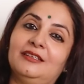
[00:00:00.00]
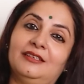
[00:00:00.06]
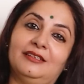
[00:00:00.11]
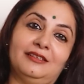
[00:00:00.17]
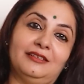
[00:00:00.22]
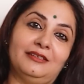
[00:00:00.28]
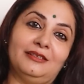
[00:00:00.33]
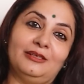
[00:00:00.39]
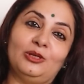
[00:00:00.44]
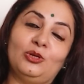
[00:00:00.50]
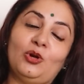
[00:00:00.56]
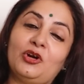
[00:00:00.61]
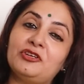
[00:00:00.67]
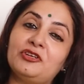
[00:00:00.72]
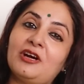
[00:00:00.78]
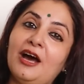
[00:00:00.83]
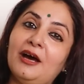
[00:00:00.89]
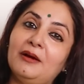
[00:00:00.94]
uh,
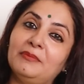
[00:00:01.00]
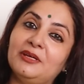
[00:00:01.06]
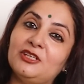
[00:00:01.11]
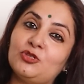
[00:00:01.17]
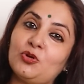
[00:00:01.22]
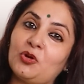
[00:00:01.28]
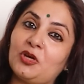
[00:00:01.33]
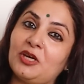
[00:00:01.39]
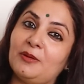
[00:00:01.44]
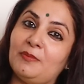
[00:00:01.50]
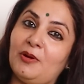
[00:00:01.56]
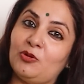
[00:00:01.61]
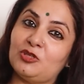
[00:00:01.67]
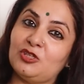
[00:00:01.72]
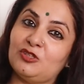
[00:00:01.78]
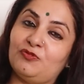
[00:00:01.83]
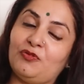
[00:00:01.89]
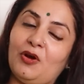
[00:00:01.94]
Lord Ram, and talking
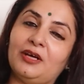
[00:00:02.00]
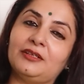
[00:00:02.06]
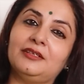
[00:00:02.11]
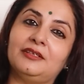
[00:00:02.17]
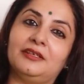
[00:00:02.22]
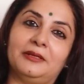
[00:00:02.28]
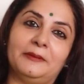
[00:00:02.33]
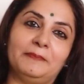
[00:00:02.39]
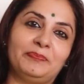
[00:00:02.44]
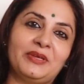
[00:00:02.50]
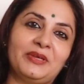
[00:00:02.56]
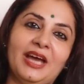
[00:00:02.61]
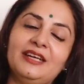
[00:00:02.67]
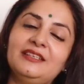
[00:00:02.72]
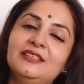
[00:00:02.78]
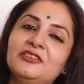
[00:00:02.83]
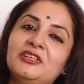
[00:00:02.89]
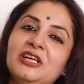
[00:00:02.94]
about his father,
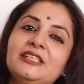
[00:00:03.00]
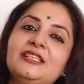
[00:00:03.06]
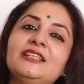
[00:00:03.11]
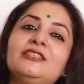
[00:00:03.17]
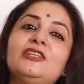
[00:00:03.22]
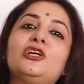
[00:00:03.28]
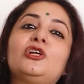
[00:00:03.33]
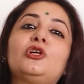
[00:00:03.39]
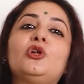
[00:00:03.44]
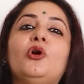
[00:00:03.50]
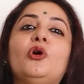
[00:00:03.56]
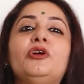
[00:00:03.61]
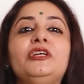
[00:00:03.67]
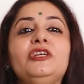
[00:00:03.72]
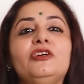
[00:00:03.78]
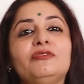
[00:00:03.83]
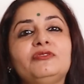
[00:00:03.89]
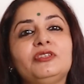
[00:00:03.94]
and narrating the
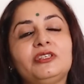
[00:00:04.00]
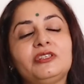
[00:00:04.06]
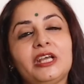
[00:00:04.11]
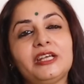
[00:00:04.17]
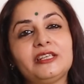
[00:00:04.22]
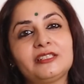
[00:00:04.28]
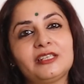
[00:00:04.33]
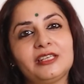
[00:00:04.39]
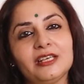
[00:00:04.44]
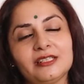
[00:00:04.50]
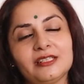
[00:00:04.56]
glory of the great